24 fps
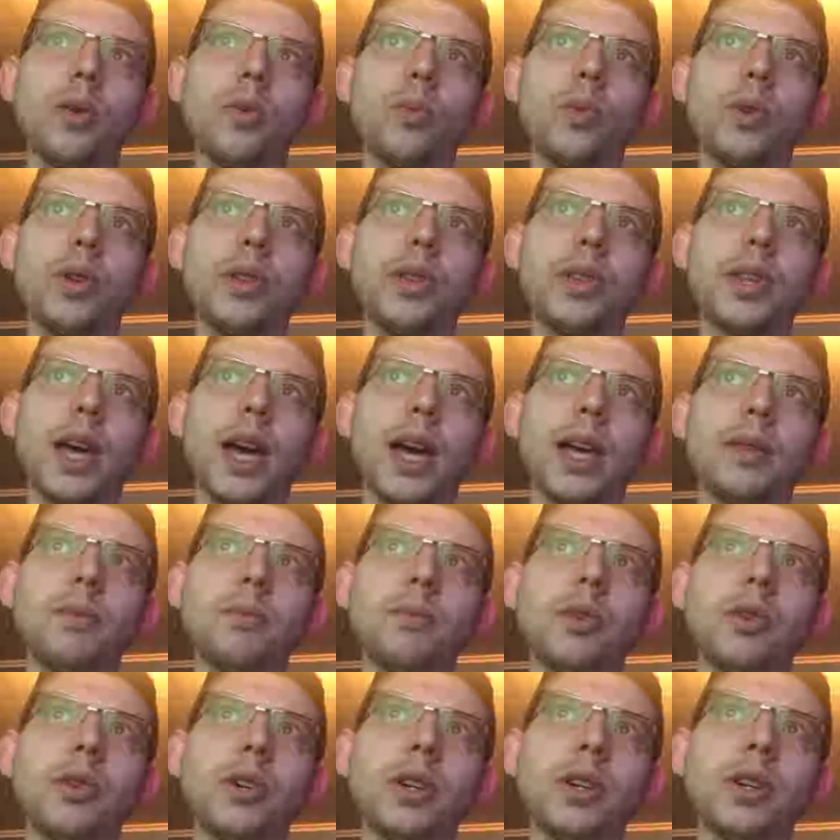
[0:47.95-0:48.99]
with 10
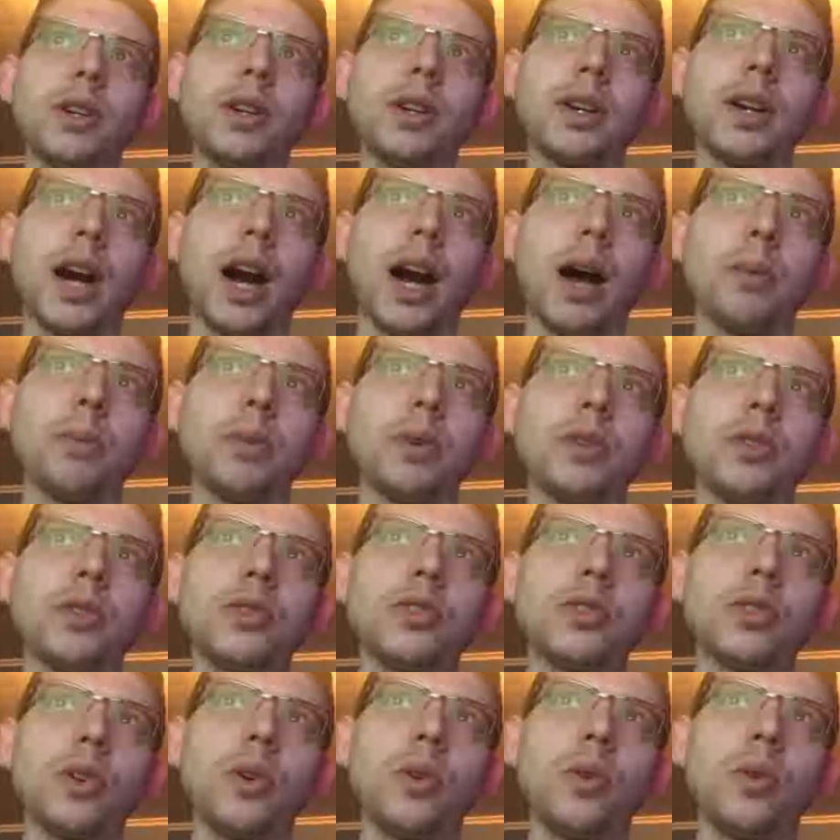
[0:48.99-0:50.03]
million copies
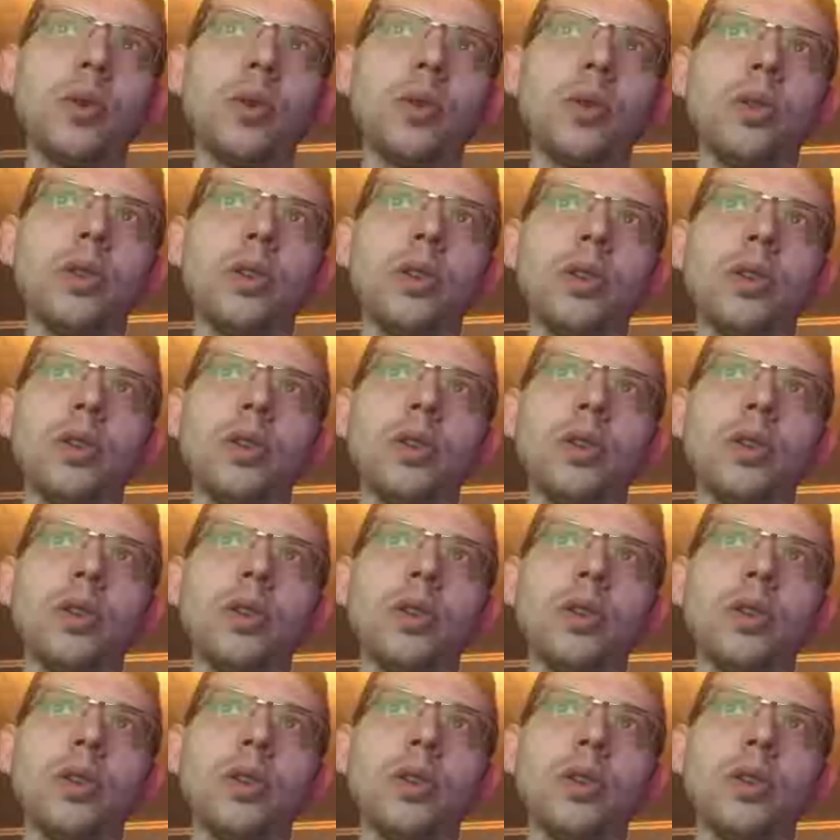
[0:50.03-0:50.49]
sold.